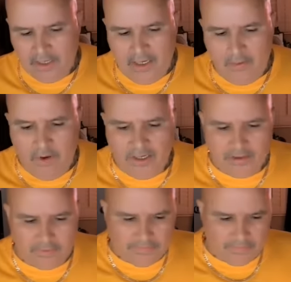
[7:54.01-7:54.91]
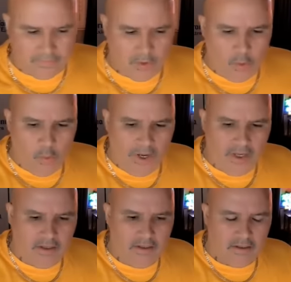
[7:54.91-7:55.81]
Anyways,
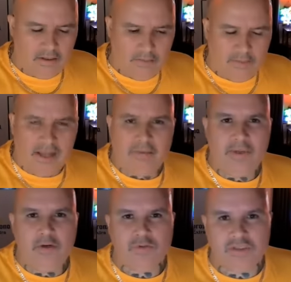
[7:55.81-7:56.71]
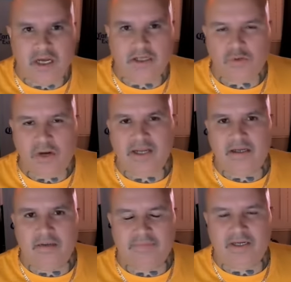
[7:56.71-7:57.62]
when Palomino's done
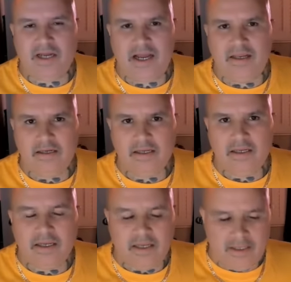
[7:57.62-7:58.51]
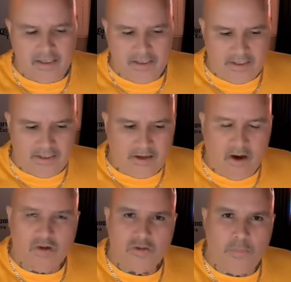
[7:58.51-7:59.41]
striking up the kite, he
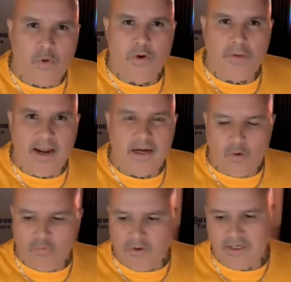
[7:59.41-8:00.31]
calls the porter back over